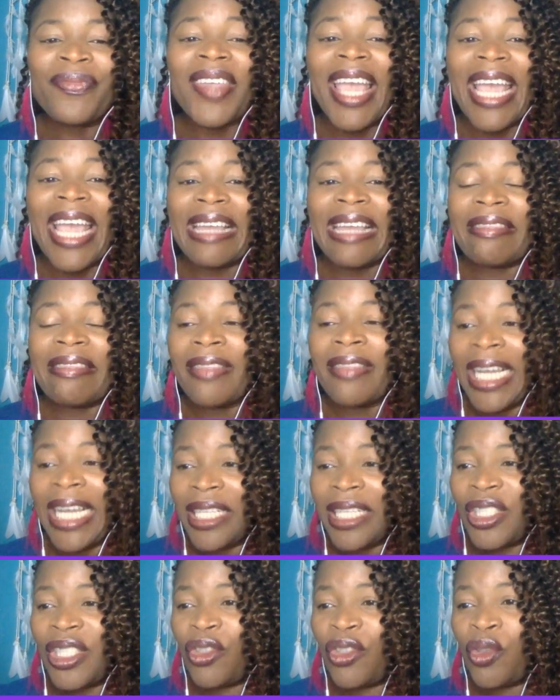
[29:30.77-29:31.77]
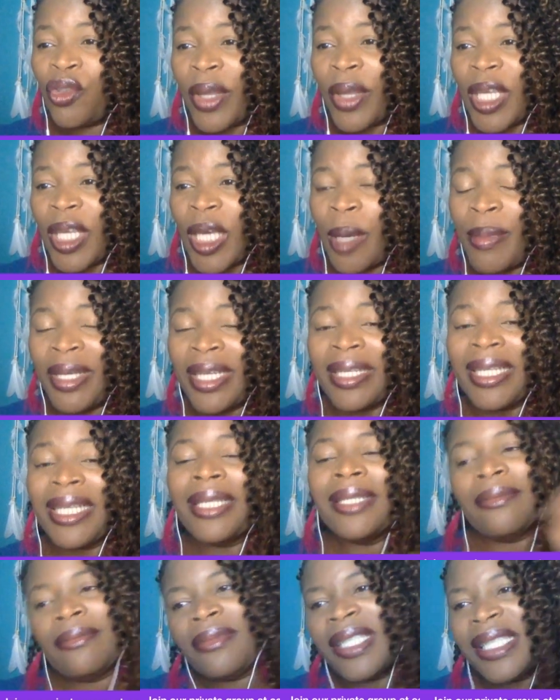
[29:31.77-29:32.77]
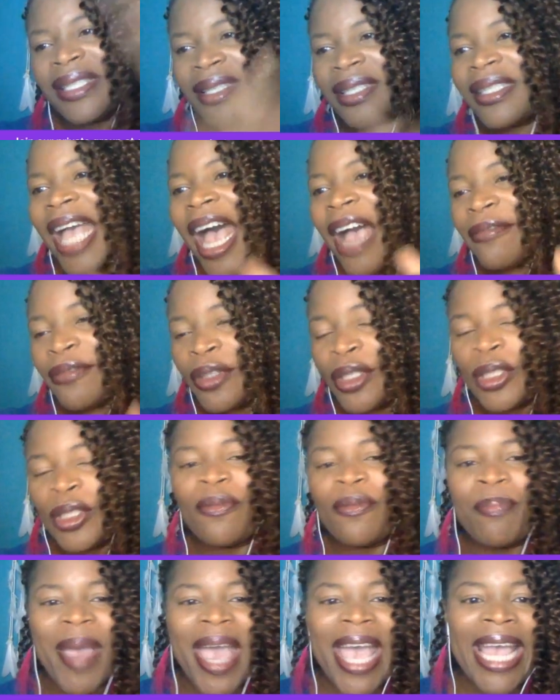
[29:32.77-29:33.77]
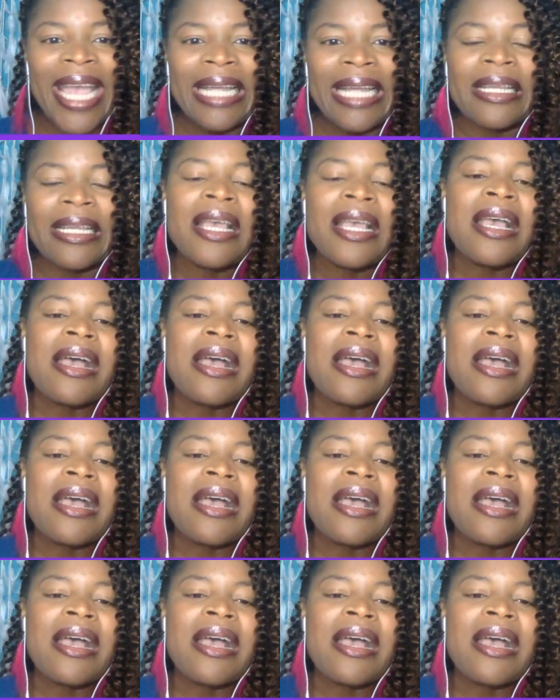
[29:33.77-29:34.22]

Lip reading: a link to join the community. This is after you've paid.